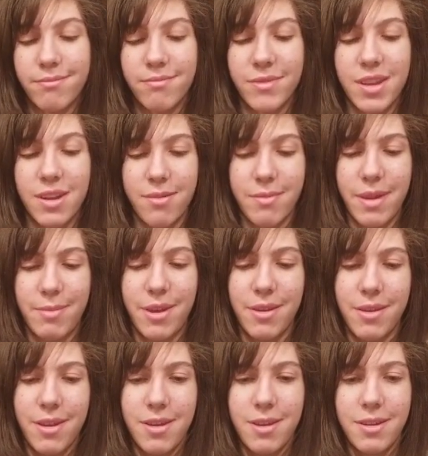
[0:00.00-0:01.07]
You know, maybe
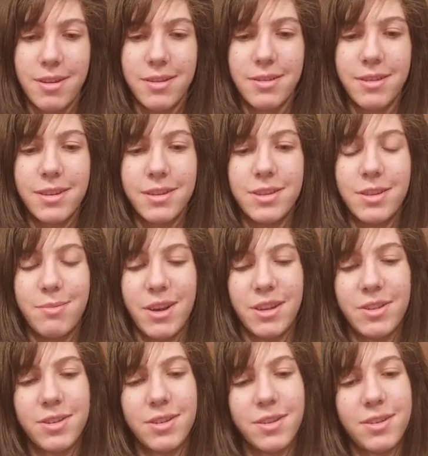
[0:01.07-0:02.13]
a little too
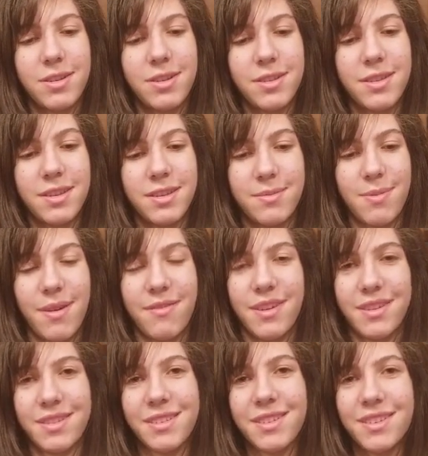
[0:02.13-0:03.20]
much. This is perfect.
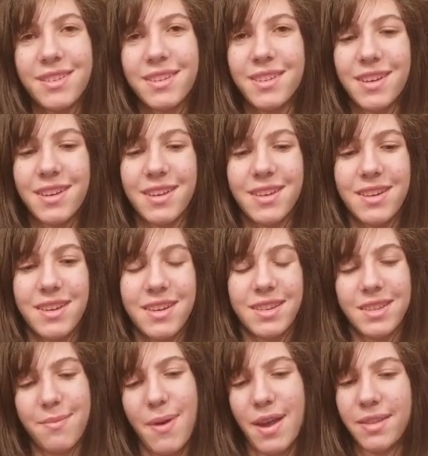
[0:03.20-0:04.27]

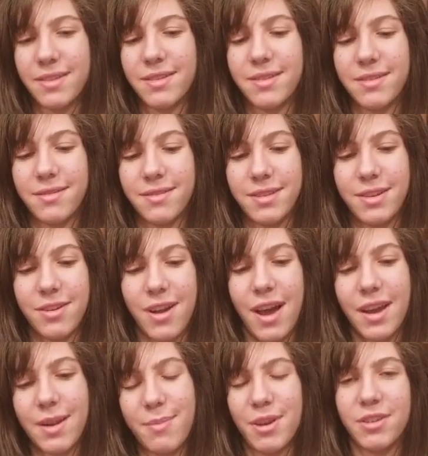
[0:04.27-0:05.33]
Depends. You're not
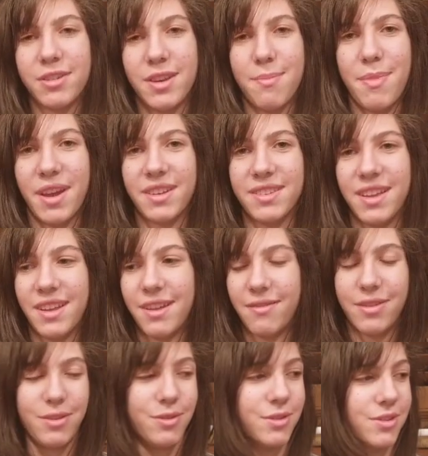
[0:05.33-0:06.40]
going to be able to mix it if
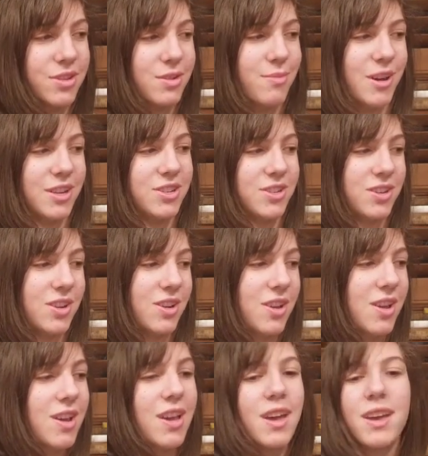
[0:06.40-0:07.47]
you use too much.
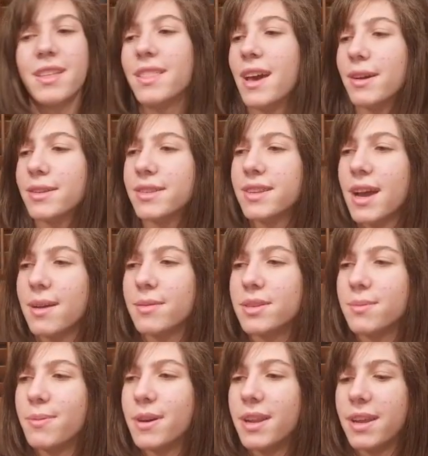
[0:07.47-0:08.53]
Now it's time to
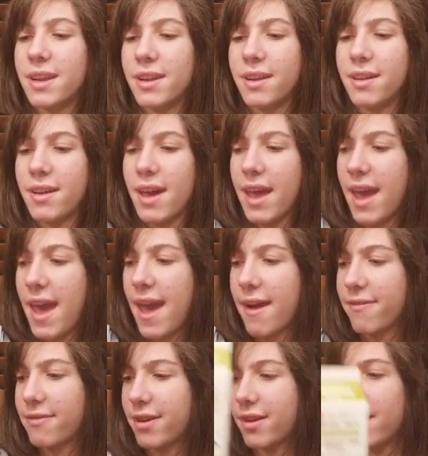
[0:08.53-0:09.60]
put in a
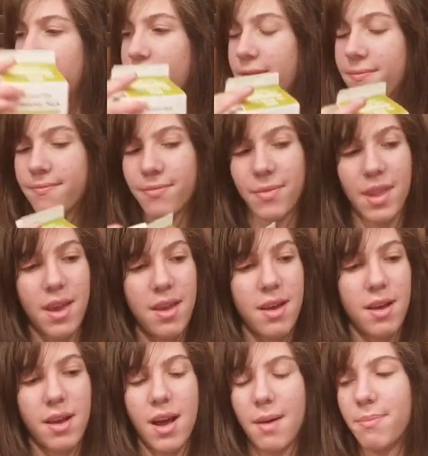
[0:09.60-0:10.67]
1/2
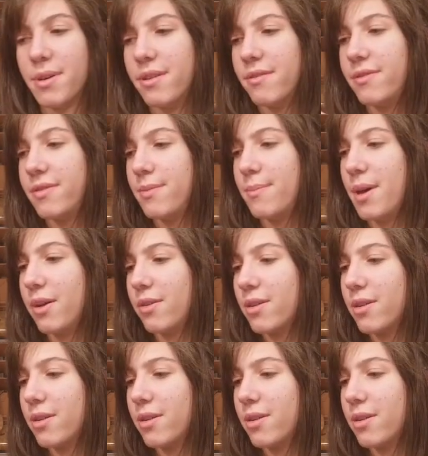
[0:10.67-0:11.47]
cup of milk.